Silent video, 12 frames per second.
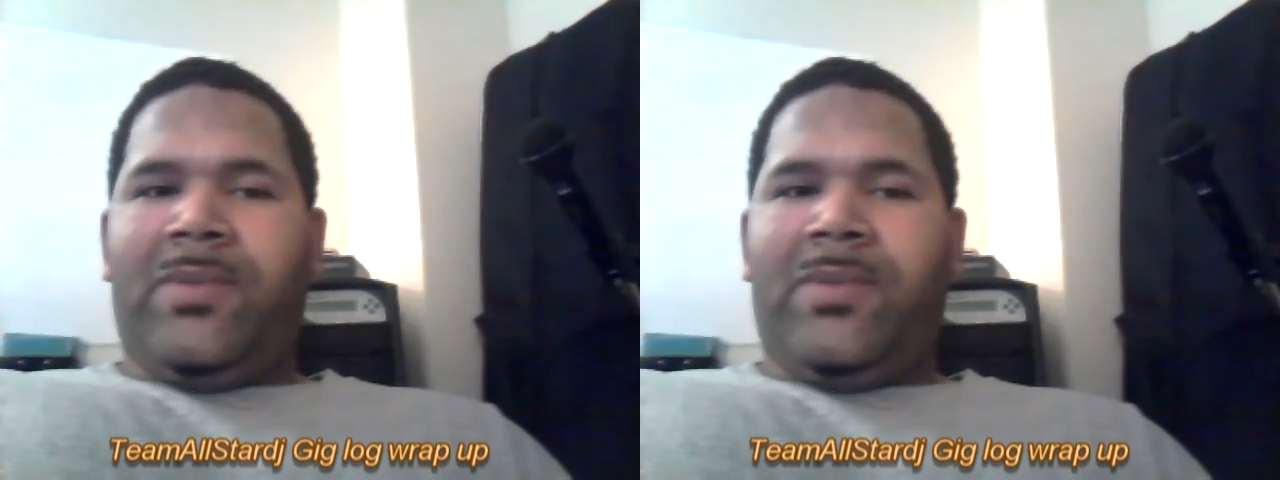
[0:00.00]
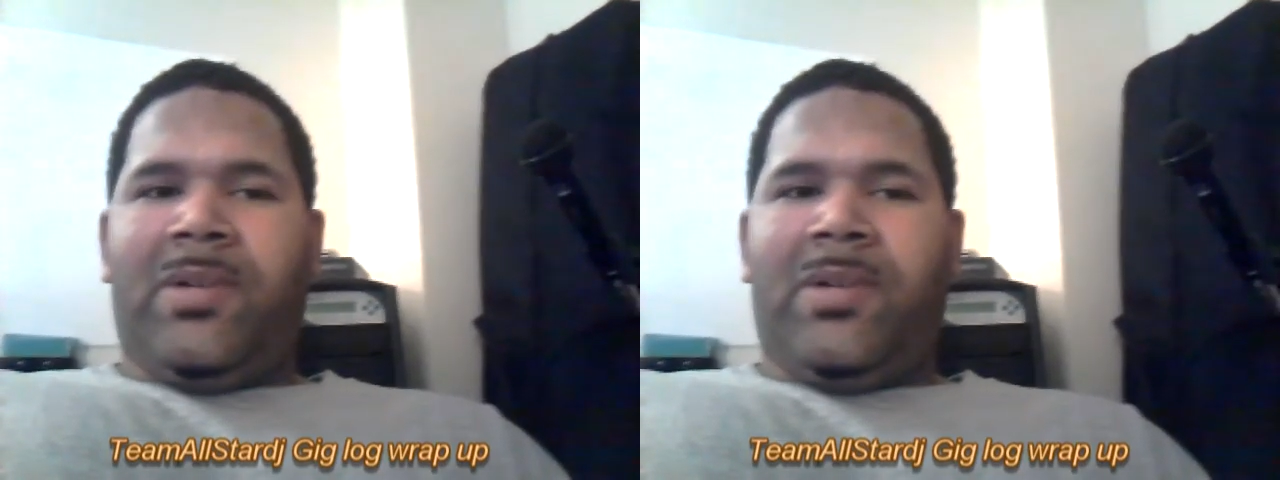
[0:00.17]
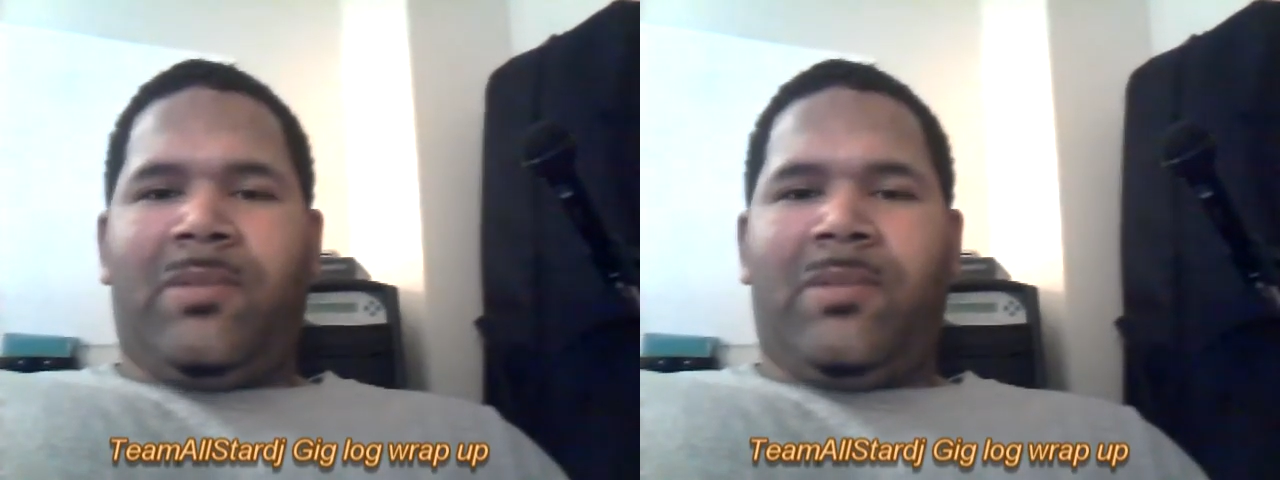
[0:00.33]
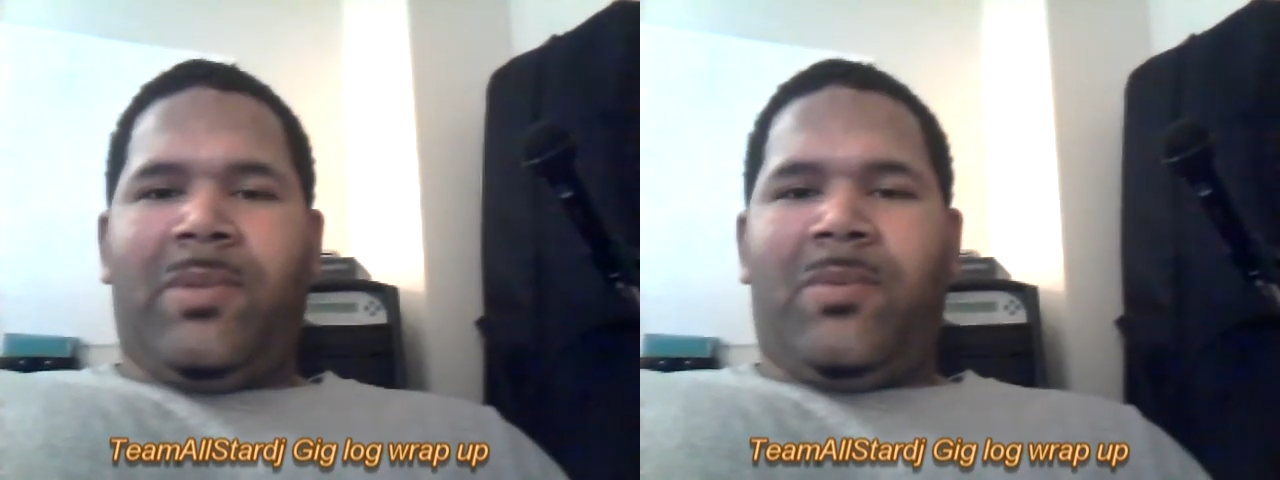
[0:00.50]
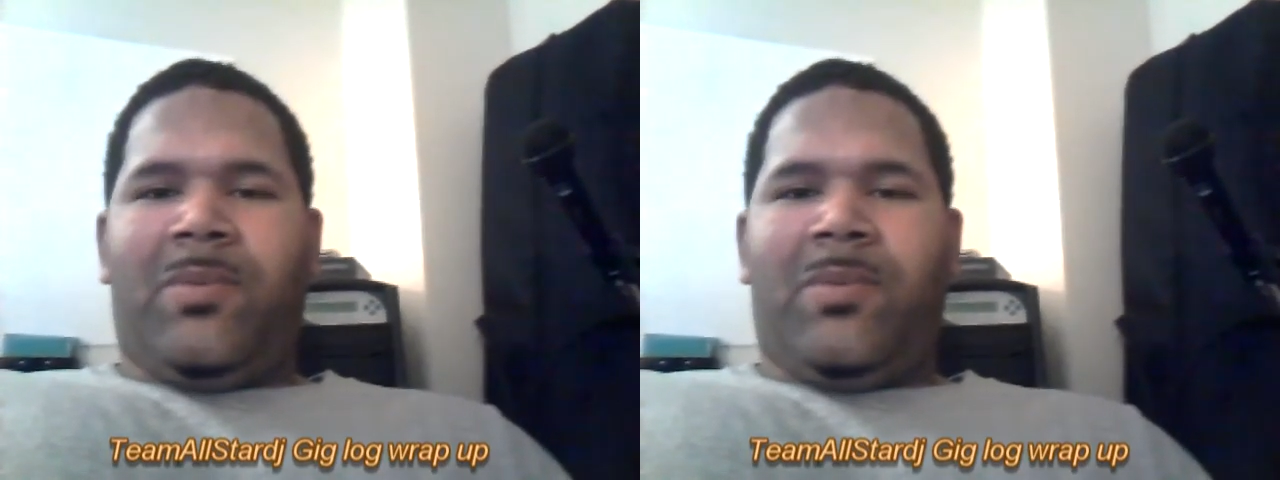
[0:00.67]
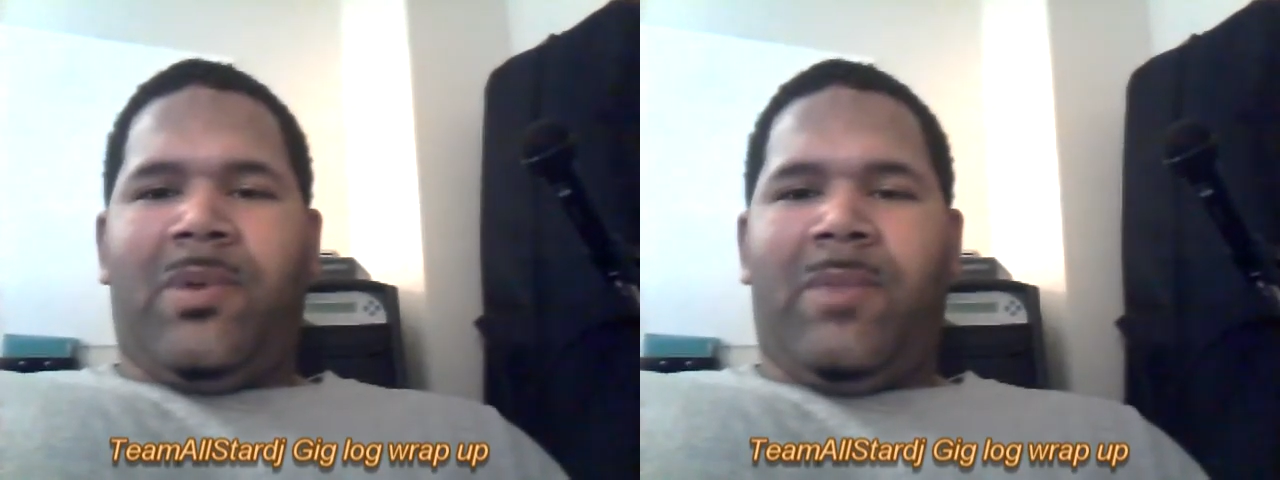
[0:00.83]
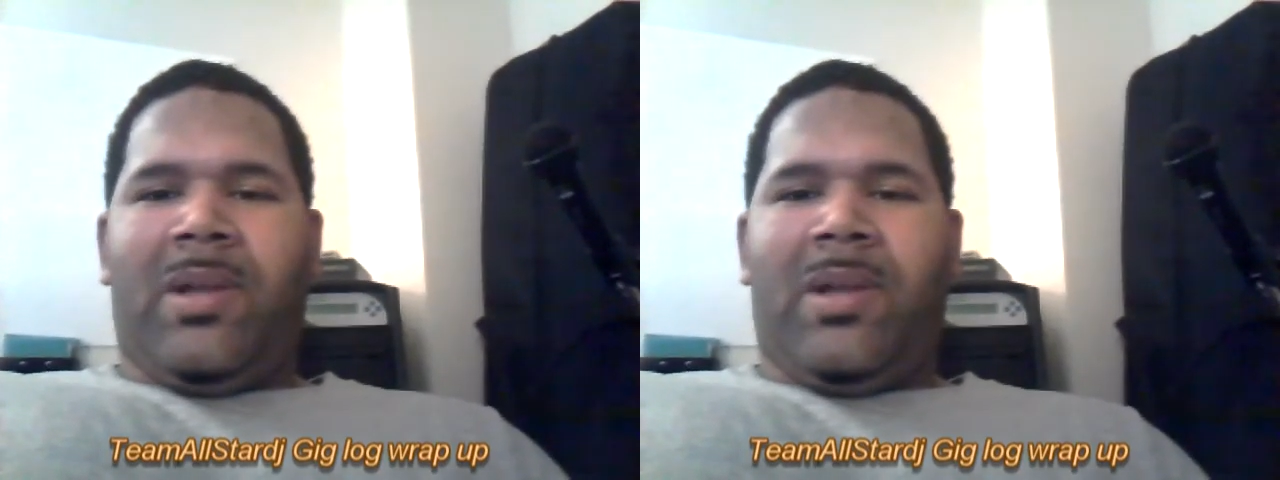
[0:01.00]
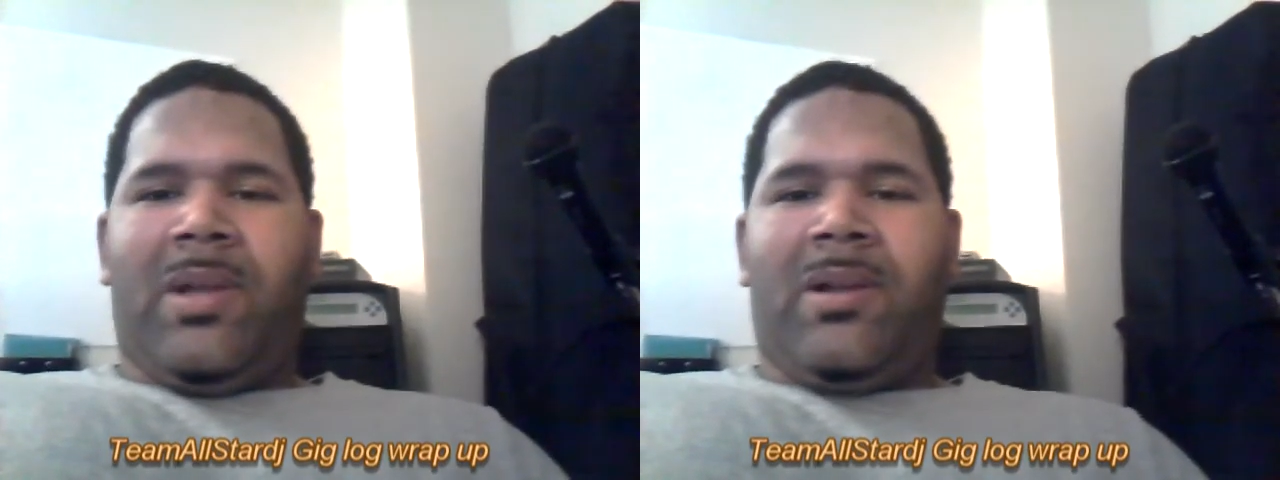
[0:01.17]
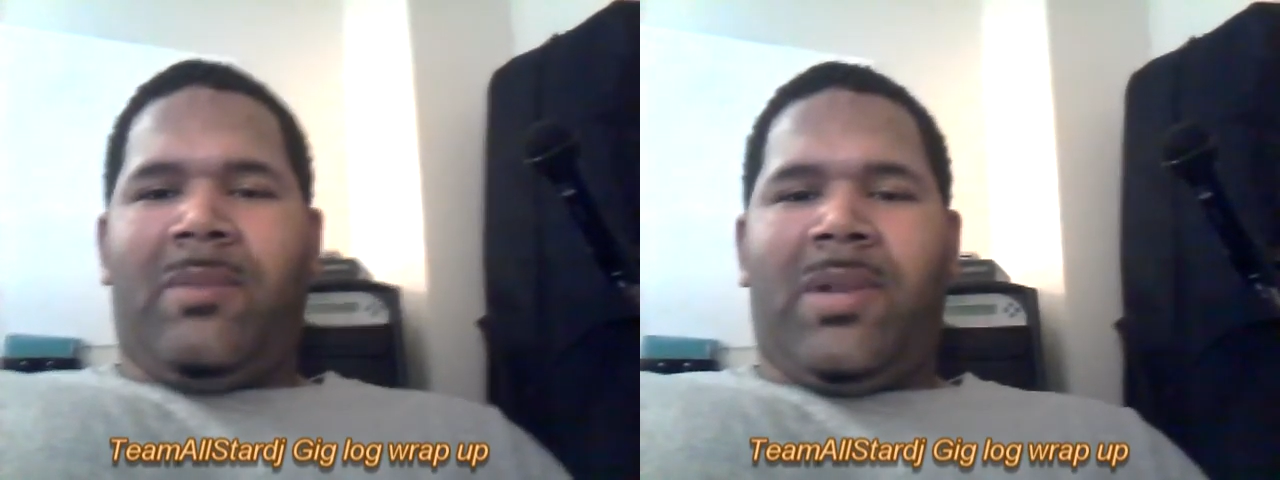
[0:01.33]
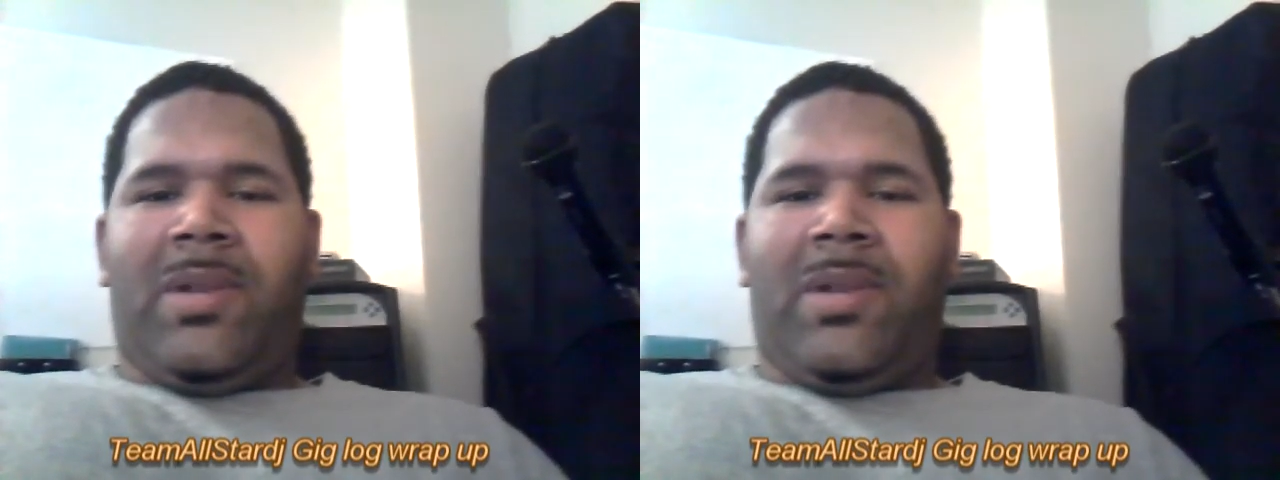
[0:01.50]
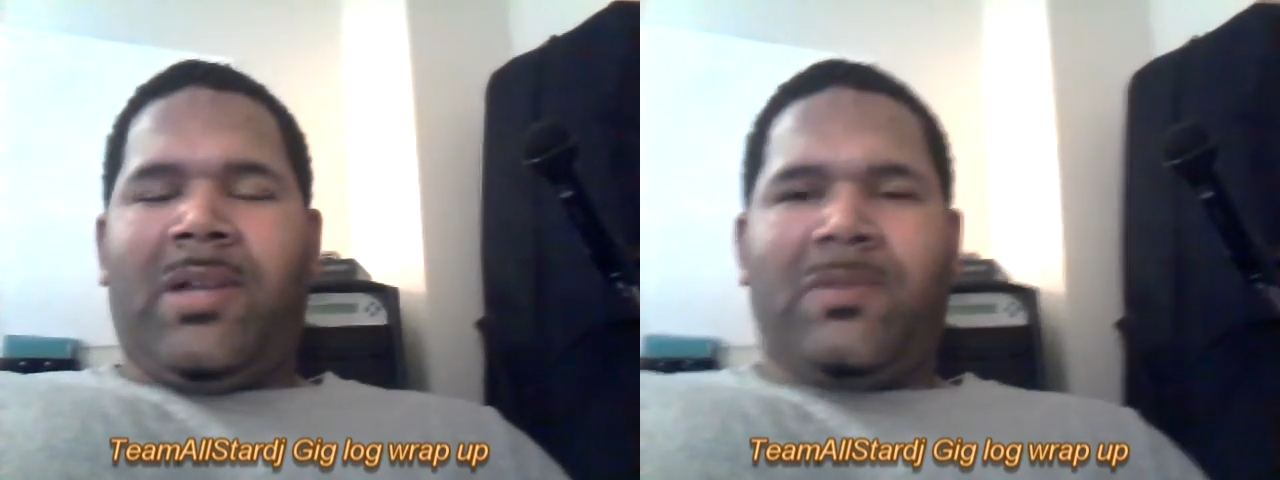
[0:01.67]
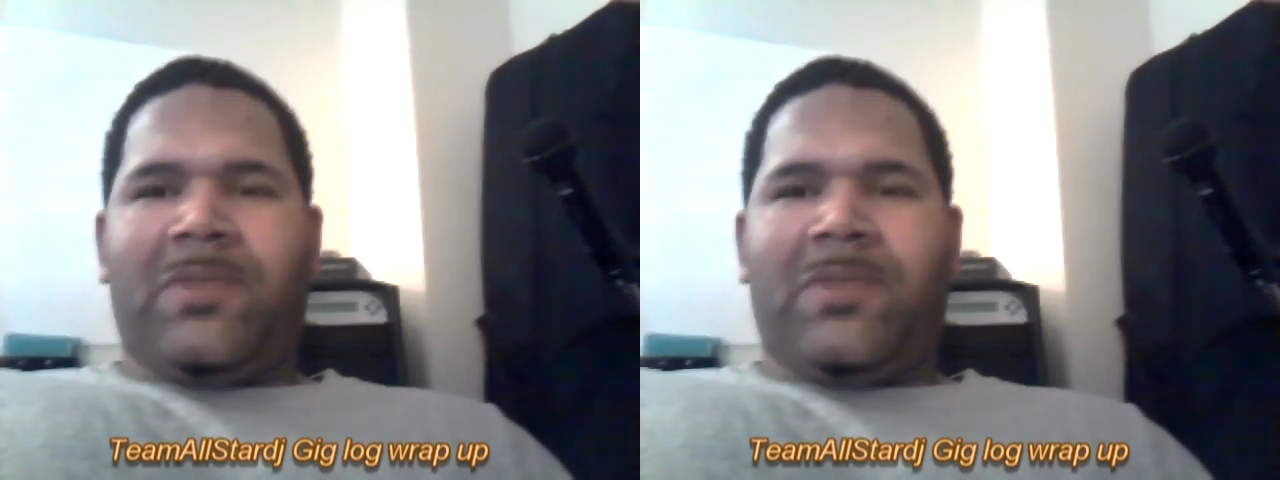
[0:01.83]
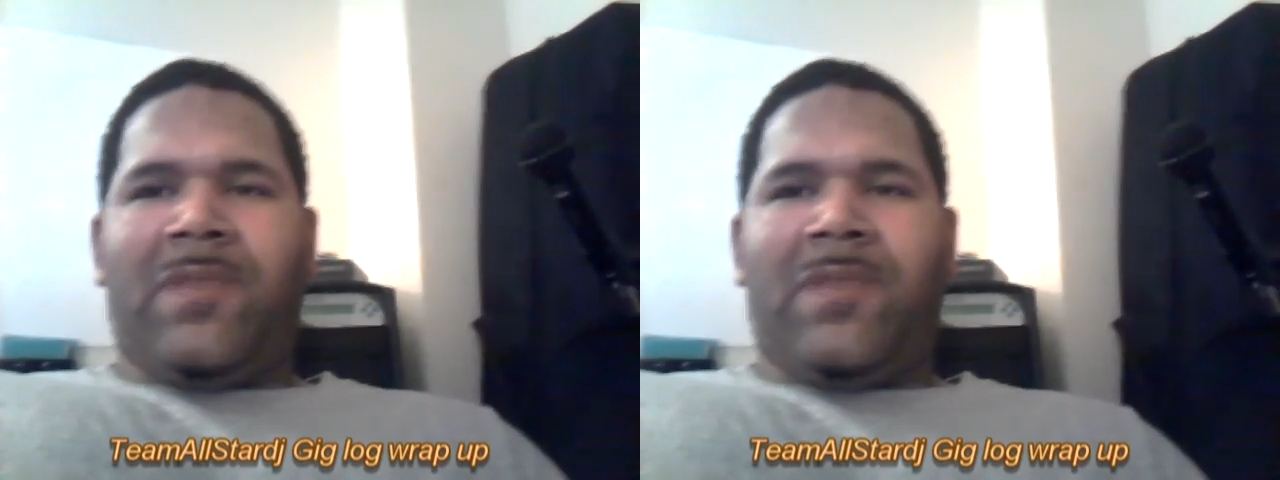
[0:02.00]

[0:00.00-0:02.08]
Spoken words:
You know, some people want to make a couple announcements,